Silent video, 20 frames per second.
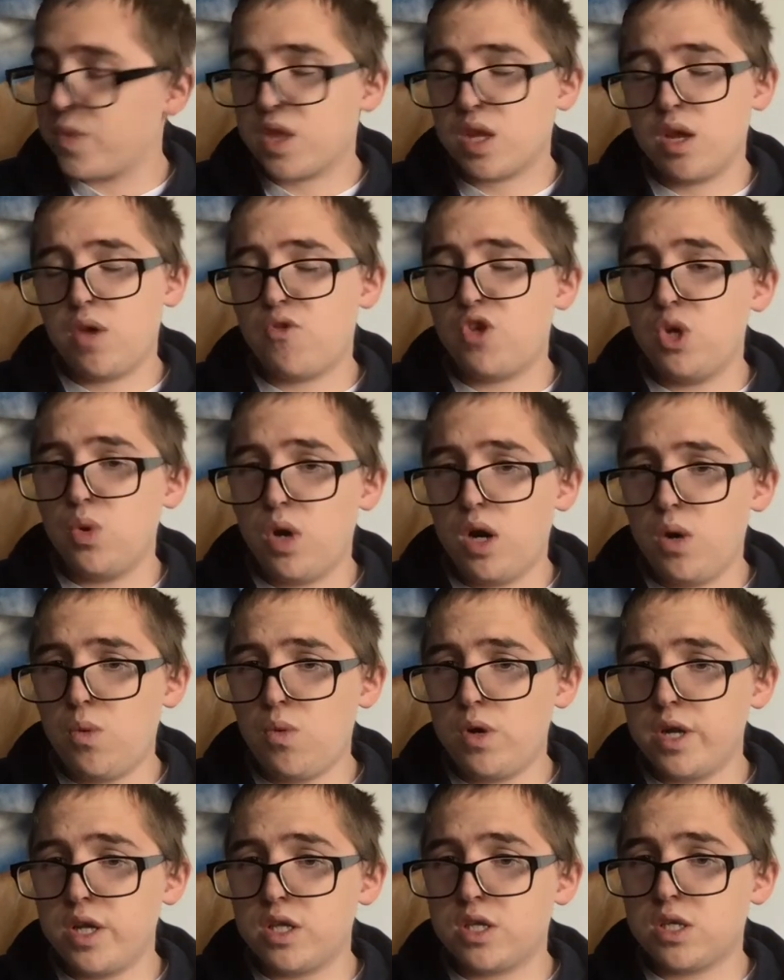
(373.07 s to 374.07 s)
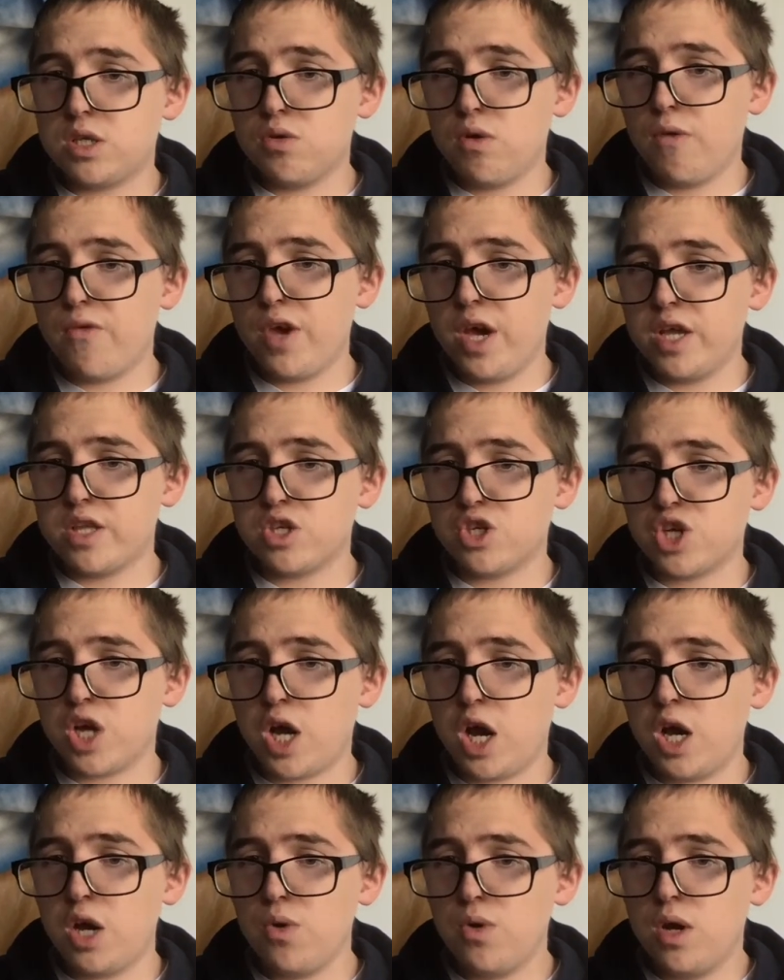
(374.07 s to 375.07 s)
If you are wanting to do a theatre
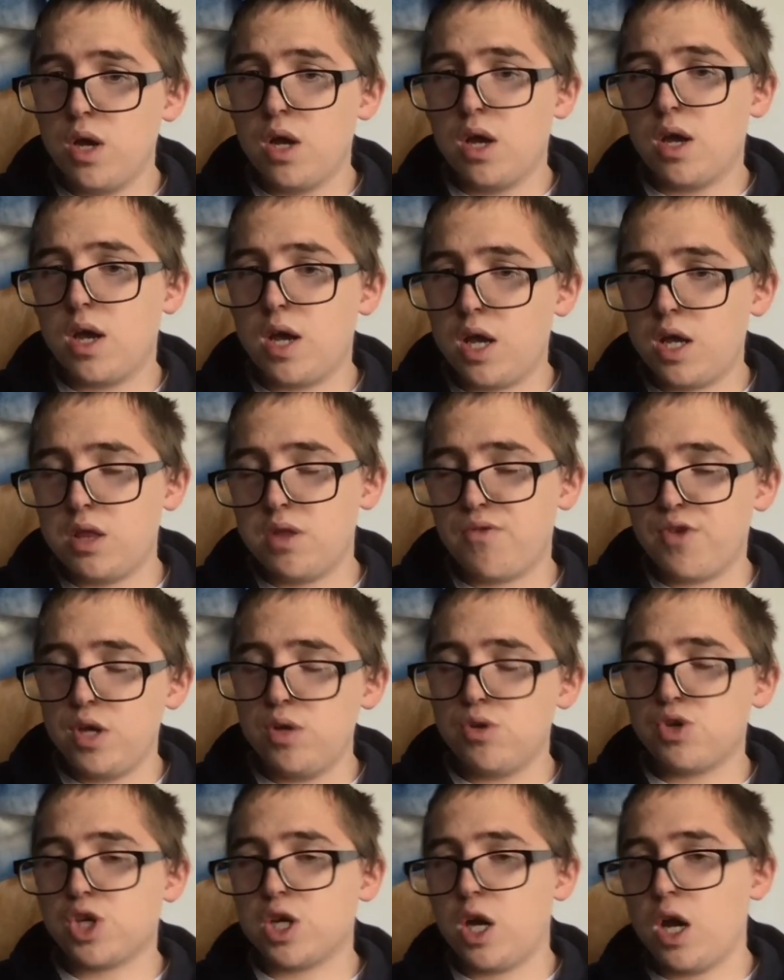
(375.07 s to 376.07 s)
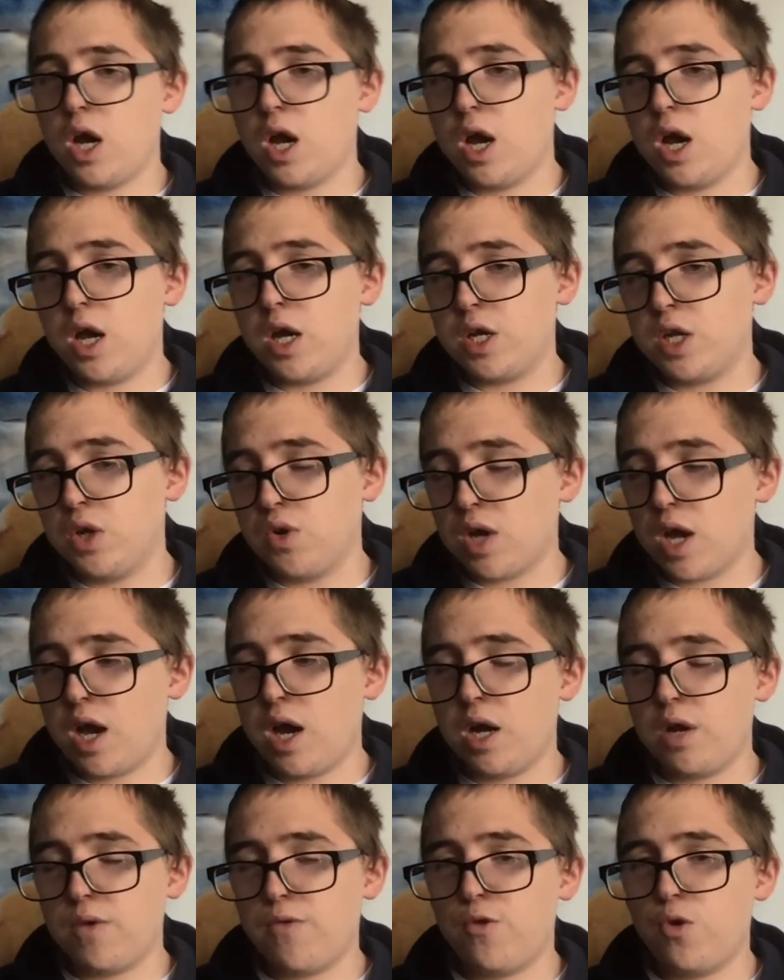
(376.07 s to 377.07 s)
show in the future and you
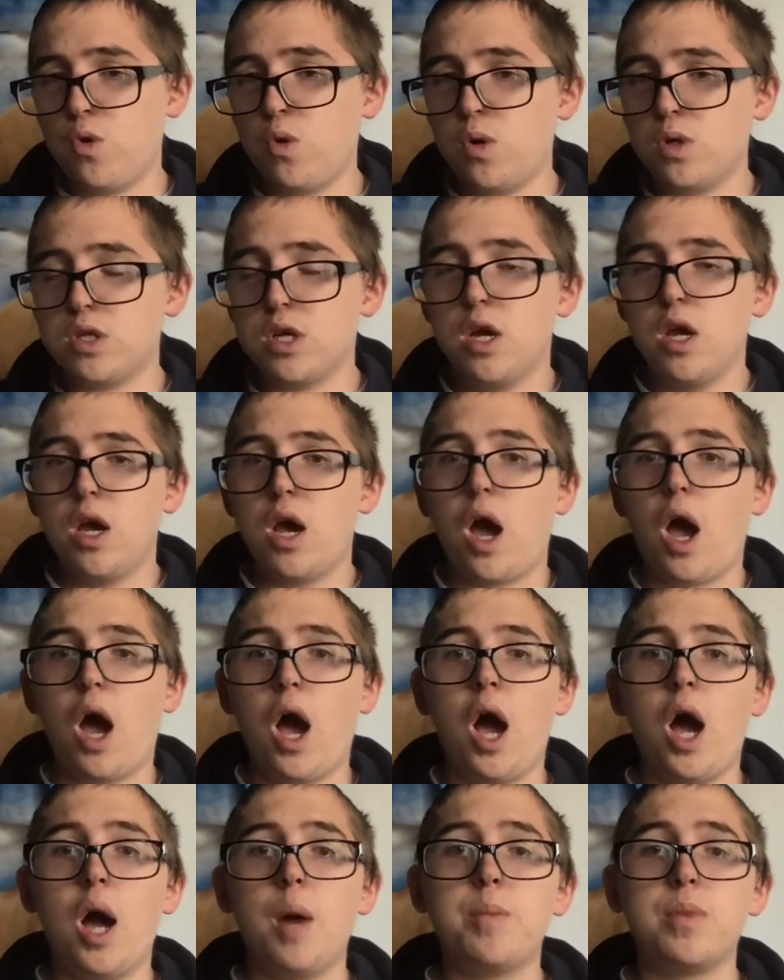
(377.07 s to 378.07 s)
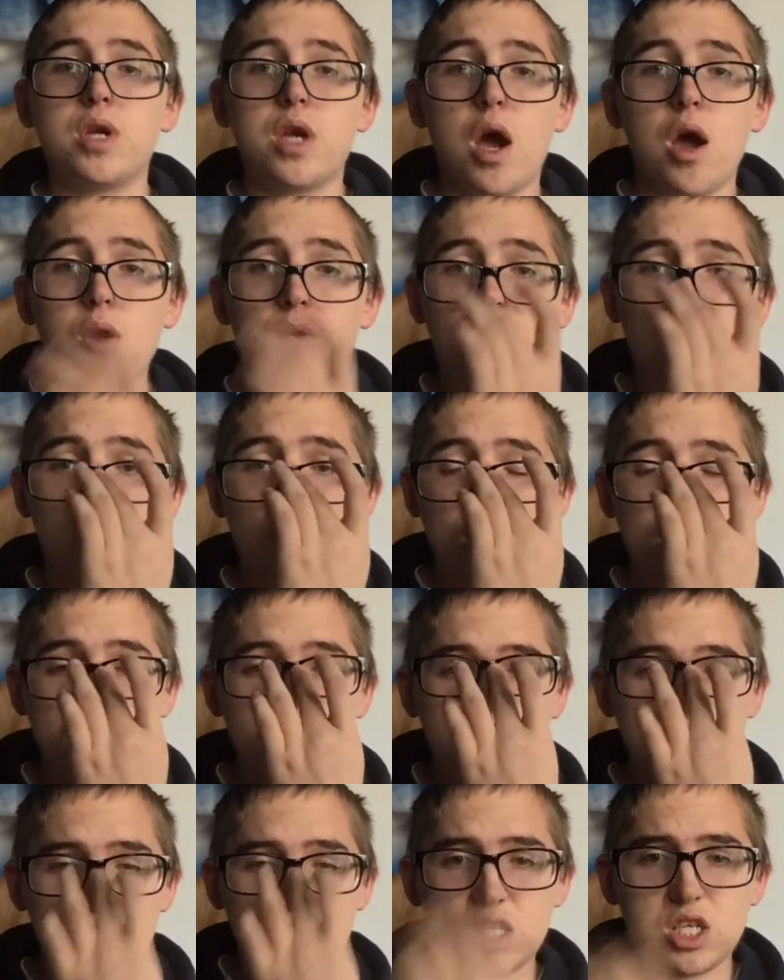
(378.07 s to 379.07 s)
can afford, go for
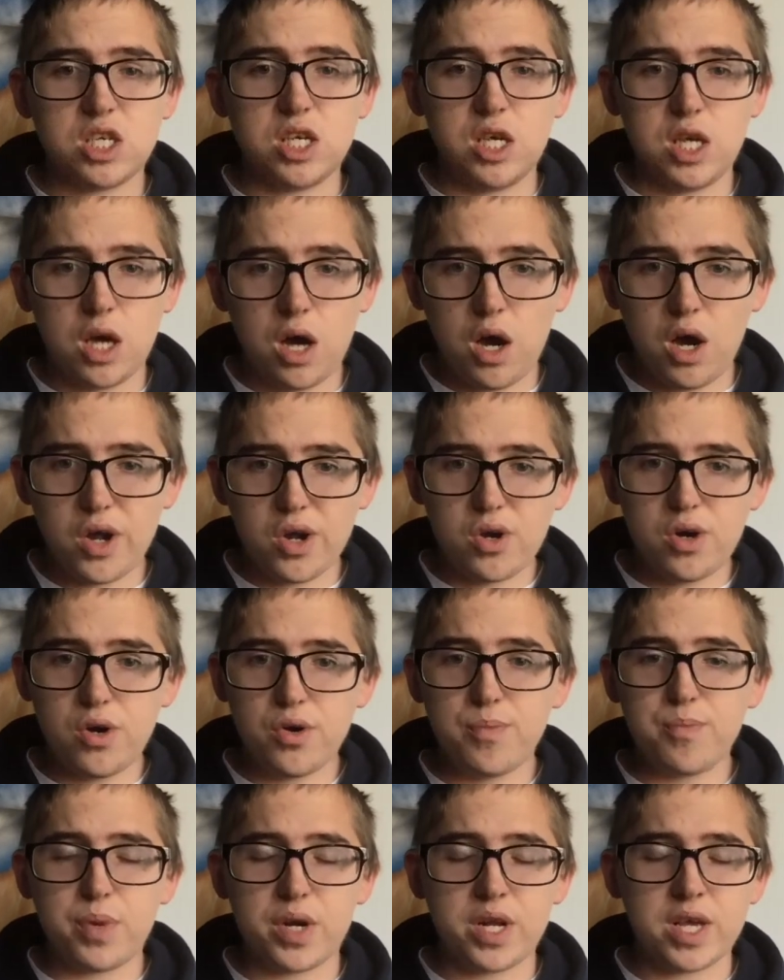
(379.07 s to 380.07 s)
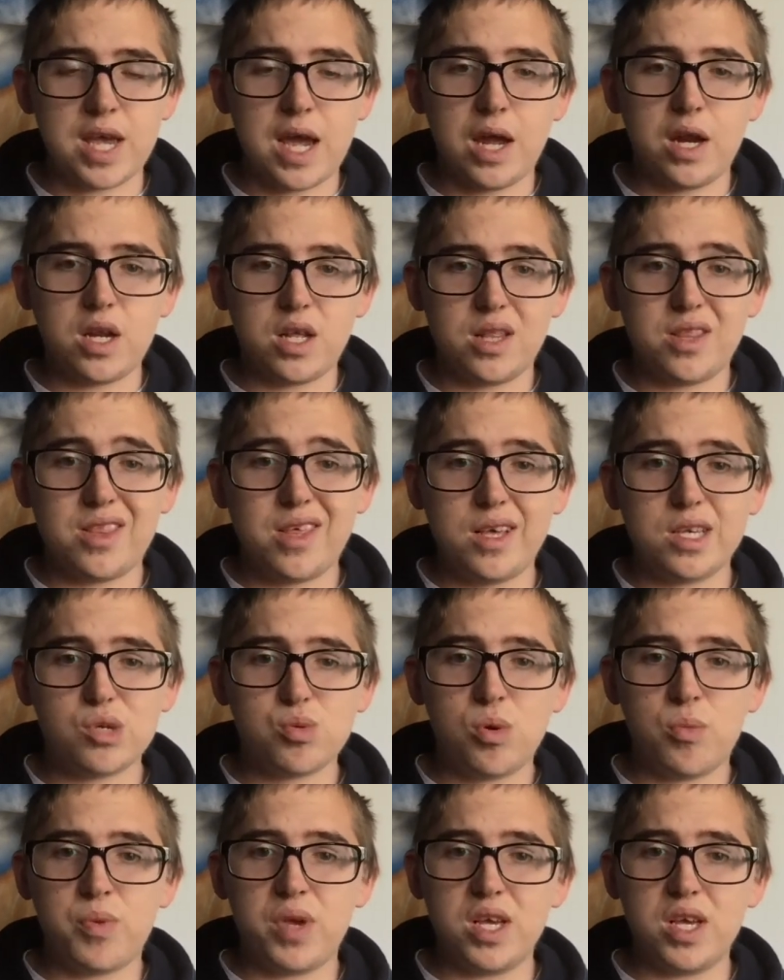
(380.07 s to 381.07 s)
ECT Ion, but again,
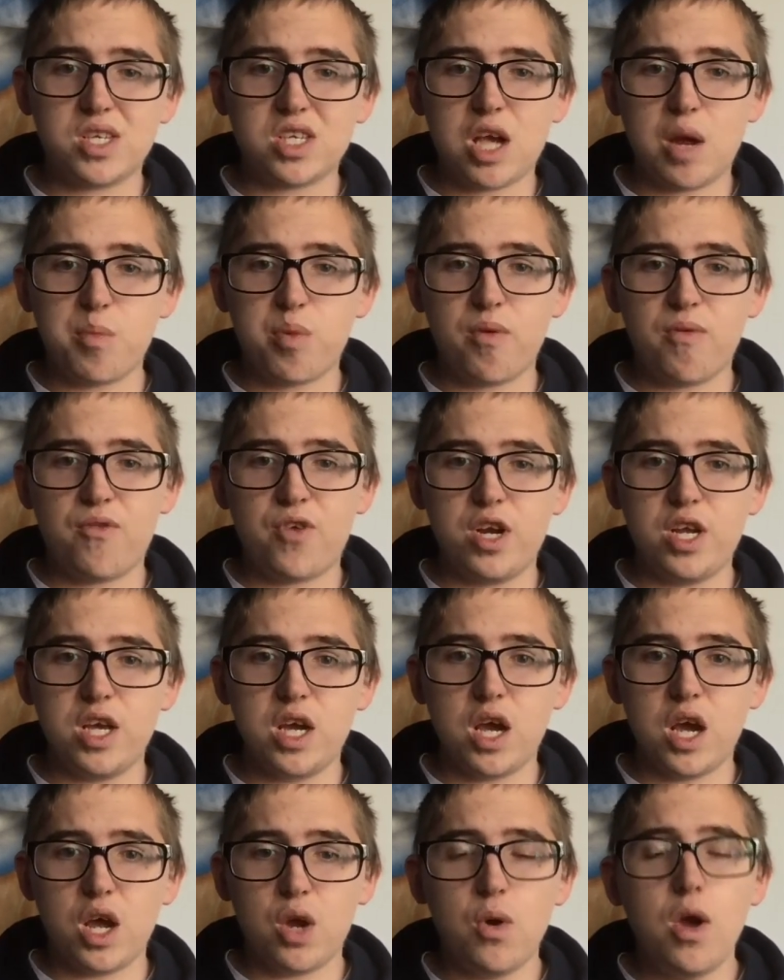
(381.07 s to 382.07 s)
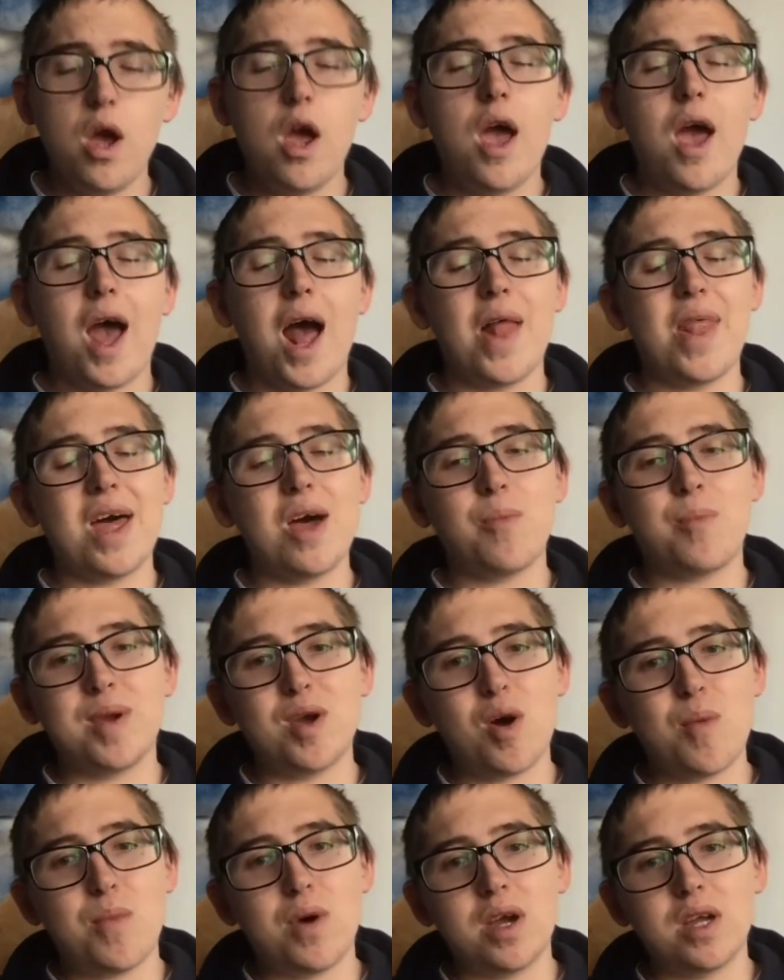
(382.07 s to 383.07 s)
this will be a separate video, and that'll
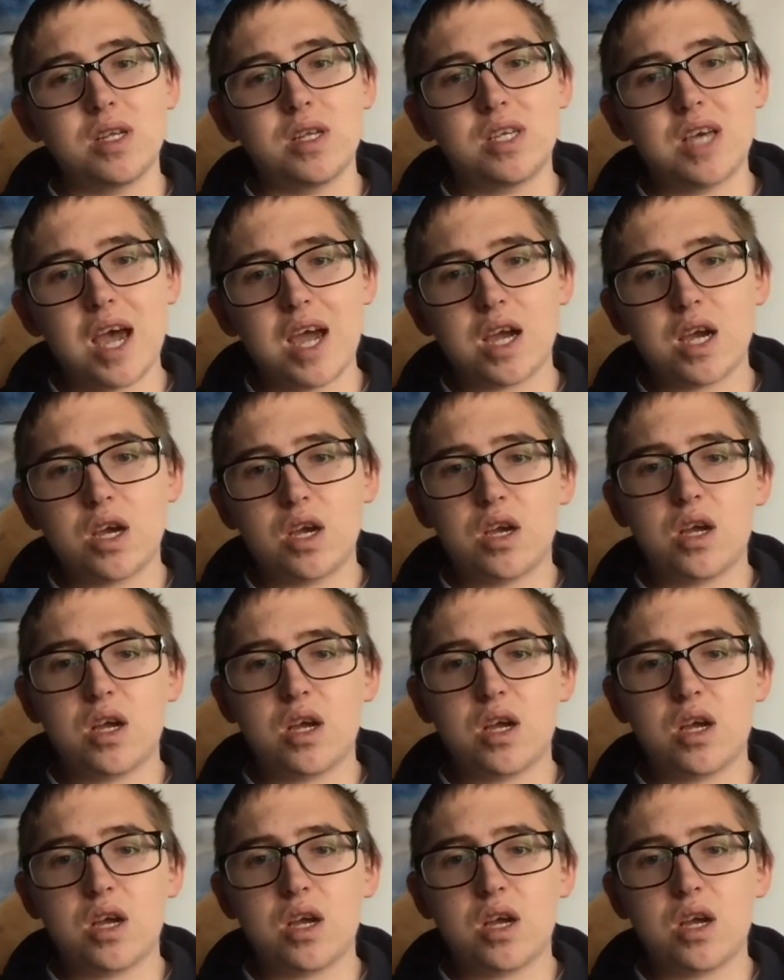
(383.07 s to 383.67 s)
be on my tech